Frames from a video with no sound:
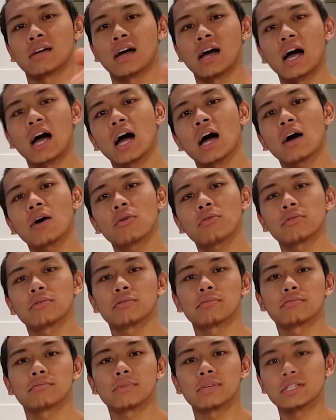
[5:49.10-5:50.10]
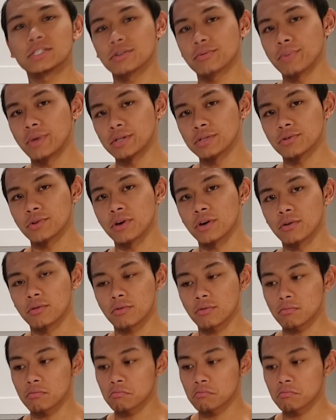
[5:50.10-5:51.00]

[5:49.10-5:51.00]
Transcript: How is your mental health?